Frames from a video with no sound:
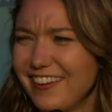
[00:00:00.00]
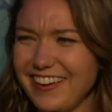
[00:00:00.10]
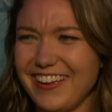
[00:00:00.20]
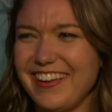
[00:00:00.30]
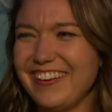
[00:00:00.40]

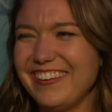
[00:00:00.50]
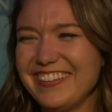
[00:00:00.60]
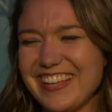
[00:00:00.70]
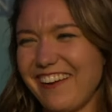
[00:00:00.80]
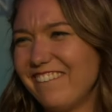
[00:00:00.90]
And
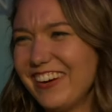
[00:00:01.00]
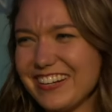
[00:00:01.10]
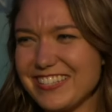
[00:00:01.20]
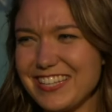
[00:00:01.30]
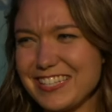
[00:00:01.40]
it's like, where
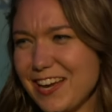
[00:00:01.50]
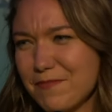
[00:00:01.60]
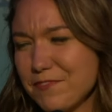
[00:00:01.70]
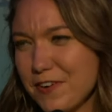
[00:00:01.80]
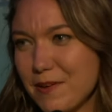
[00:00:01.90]
does this
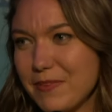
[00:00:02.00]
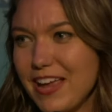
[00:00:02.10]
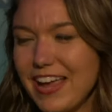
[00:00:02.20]
come from?